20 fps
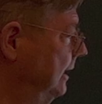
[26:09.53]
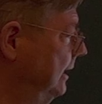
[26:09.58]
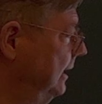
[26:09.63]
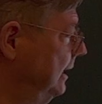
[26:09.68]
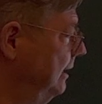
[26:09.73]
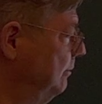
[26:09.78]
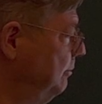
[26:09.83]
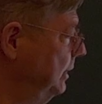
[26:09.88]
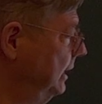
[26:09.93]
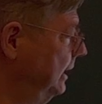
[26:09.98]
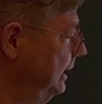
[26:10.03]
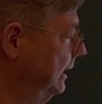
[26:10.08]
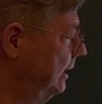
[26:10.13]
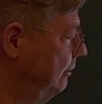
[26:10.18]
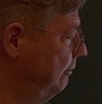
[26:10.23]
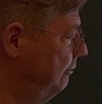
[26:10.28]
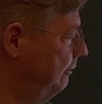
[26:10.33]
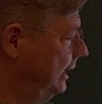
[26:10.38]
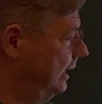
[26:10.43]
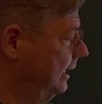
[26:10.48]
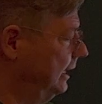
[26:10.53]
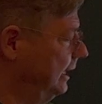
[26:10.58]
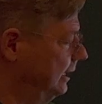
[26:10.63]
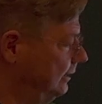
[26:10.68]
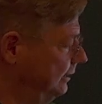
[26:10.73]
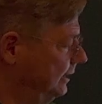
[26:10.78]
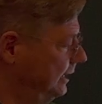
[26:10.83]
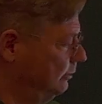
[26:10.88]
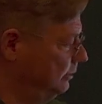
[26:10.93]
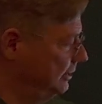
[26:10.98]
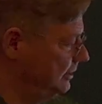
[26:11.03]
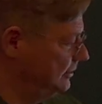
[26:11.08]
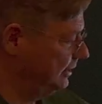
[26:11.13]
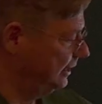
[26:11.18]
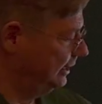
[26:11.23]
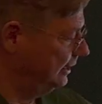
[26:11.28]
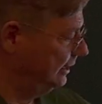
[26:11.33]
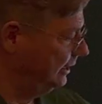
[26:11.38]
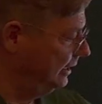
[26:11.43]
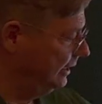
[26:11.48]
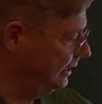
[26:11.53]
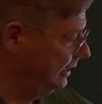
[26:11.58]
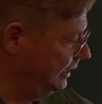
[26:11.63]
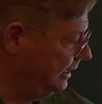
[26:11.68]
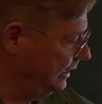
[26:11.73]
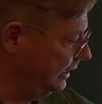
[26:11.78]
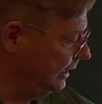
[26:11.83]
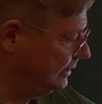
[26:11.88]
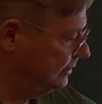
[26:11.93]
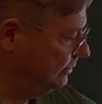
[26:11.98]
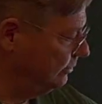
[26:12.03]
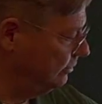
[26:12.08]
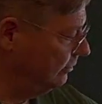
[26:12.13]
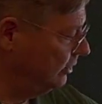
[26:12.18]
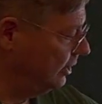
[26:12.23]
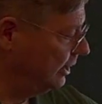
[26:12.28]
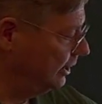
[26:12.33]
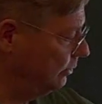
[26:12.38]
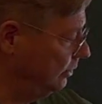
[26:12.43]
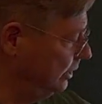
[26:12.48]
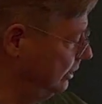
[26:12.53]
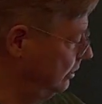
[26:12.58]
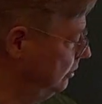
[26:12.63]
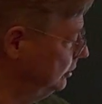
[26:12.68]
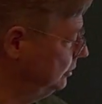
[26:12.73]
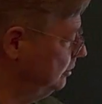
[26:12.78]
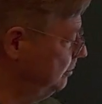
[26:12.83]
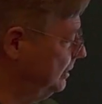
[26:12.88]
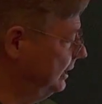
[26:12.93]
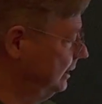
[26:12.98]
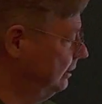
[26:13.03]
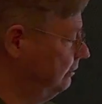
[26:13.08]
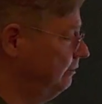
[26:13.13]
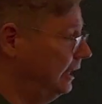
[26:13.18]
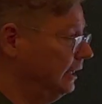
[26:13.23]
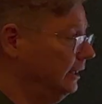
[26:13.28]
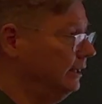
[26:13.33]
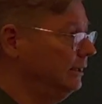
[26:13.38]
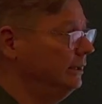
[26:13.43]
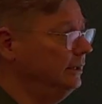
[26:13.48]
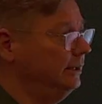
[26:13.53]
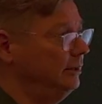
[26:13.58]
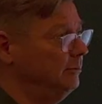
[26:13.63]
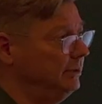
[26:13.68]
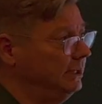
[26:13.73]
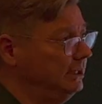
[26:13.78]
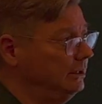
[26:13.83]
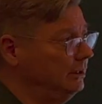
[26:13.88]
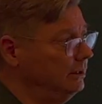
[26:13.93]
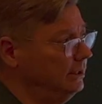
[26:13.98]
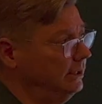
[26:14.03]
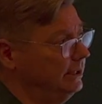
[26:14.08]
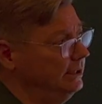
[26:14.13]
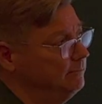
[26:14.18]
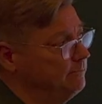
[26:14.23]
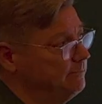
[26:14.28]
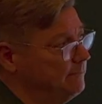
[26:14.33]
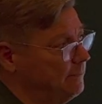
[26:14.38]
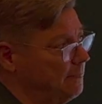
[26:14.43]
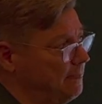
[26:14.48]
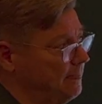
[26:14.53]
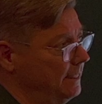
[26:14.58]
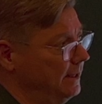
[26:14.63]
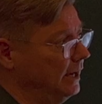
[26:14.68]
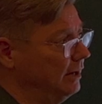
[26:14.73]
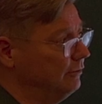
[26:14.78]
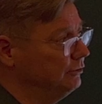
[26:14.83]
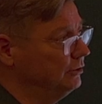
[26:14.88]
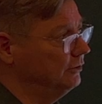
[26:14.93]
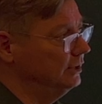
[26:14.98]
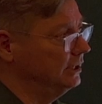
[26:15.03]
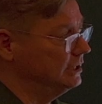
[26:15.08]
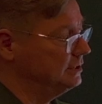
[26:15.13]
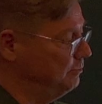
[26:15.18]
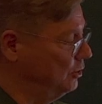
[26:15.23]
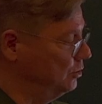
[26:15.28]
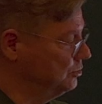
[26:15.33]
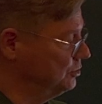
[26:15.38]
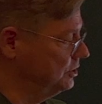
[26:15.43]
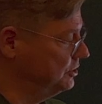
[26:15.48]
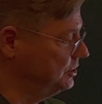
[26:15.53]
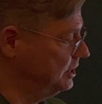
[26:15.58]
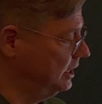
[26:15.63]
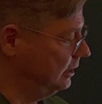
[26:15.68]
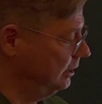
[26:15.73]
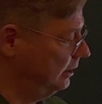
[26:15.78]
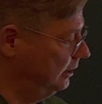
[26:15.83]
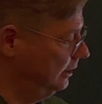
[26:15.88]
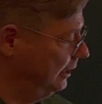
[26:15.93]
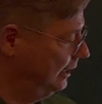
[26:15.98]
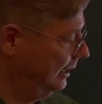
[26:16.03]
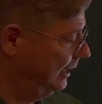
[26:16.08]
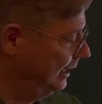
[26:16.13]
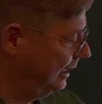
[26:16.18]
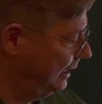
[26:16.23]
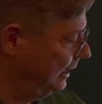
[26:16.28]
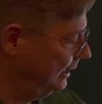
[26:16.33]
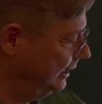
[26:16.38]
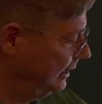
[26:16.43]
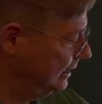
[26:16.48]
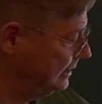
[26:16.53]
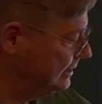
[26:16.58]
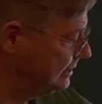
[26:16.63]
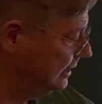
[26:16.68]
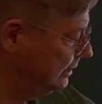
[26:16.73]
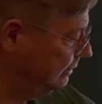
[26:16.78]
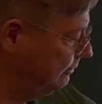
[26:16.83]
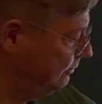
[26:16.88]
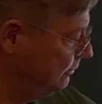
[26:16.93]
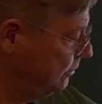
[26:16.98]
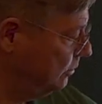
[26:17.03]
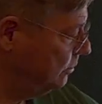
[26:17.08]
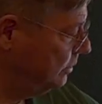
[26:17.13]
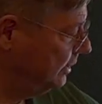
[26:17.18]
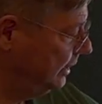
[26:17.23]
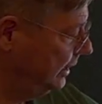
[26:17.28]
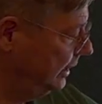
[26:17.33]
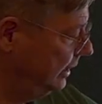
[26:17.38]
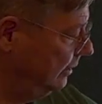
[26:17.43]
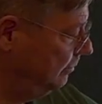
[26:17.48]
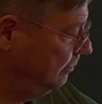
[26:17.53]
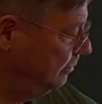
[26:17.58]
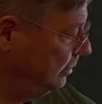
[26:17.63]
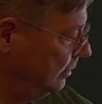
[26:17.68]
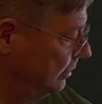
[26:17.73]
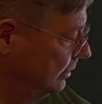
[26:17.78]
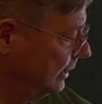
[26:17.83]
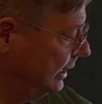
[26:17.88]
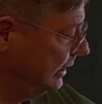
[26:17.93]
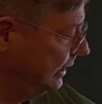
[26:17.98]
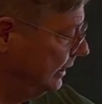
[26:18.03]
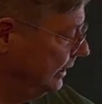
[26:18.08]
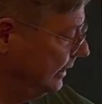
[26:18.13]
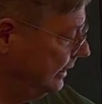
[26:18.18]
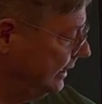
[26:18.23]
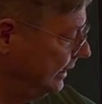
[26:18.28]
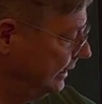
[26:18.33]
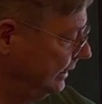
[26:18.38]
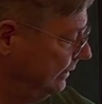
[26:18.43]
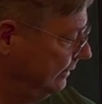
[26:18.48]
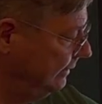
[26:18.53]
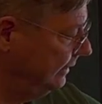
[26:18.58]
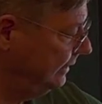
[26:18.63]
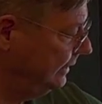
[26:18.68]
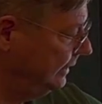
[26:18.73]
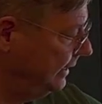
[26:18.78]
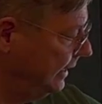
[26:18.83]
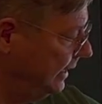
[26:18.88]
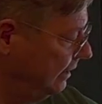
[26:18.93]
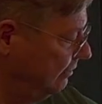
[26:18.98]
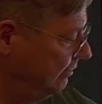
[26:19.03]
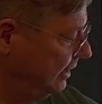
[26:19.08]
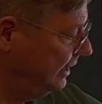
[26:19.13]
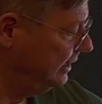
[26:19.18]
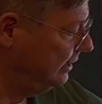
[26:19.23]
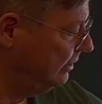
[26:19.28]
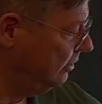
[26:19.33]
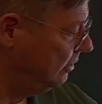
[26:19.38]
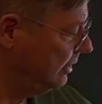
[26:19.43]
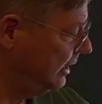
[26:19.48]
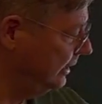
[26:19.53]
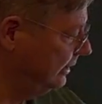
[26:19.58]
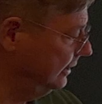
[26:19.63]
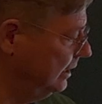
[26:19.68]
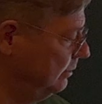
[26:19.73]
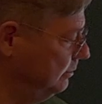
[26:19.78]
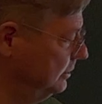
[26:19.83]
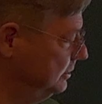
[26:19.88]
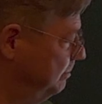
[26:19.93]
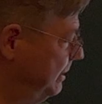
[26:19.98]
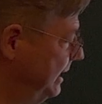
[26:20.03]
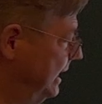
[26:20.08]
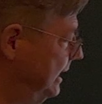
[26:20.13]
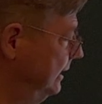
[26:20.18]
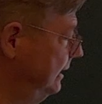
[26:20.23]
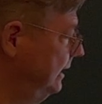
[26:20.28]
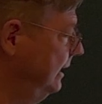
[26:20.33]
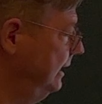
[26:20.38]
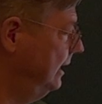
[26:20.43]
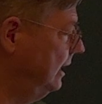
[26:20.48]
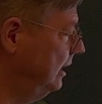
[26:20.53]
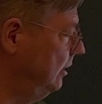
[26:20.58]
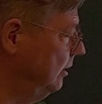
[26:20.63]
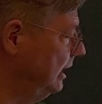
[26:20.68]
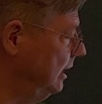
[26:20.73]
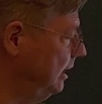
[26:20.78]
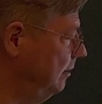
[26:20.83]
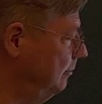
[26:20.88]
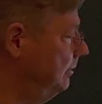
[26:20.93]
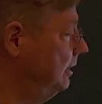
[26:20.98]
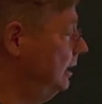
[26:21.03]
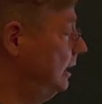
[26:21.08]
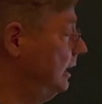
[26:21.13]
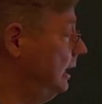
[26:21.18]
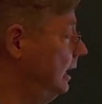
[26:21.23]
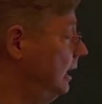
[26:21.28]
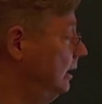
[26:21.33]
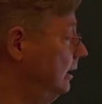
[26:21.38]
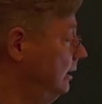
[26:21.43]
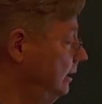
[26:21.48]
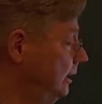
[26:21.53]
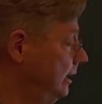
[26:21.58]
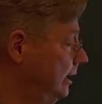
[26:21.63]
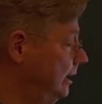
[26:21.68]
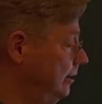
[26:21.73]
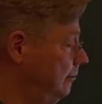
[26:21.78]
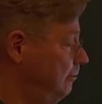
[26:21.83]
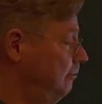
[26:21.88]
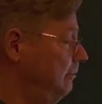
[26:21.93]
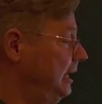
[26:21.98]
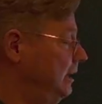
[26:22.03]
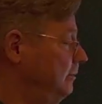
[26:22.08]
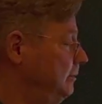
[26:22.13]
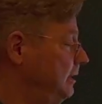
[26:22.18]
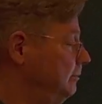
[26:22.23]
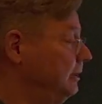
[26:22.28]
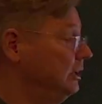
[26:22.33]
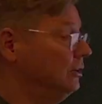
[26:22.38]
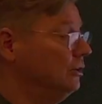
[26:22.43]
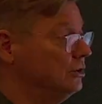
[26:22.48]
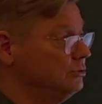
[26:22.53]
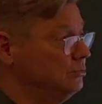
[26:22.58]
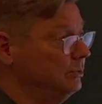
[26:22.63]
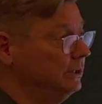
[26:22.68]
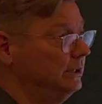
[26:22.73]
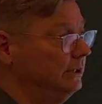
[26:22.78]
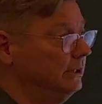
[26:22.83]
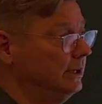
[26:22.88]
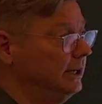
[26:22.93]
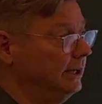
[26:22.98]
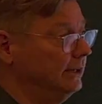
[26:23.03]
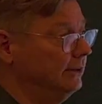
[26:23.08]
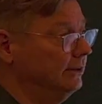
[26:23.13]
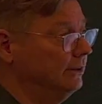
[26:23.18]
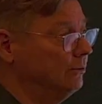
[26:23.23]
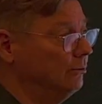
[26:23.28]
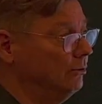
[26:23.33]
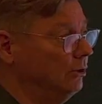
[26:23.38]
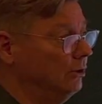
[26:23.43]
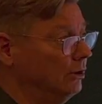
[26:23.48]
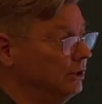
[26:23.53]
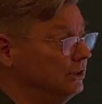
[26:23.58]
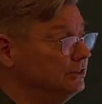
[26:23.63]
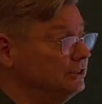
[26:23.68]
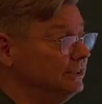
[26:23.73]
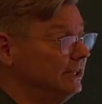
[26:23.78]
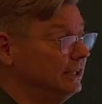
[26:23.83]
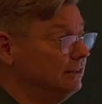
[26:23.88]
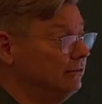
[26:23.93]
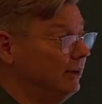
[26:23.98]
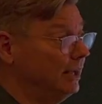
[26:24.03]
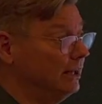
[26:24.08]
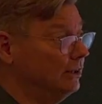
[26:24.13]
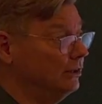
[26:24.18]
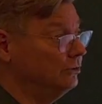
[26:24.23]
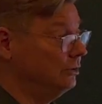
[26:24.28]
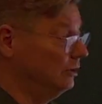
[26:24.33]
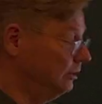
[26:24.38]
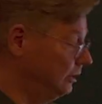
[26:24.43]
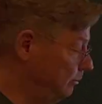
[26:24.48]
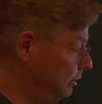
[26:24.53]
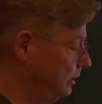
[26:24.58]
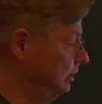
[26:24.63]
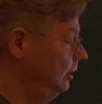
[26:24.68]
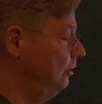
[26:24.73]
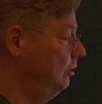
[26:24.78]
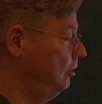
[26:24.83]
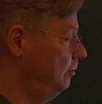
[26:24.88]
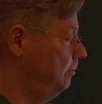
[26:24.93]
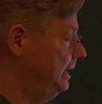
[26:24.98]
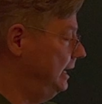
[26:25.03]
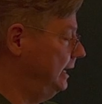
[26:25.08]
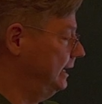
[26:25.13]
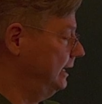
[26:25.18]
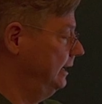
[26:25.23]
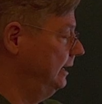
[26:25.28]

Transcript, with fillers: if we can get a fail, ah, there we see it, you got an automatic fail immediately after the exposure is done, mm -hmm. and that's at 14 at 90 kV. All right, that was bad. How come? Ah, maybe because we had the wrong set value. So then we can go back,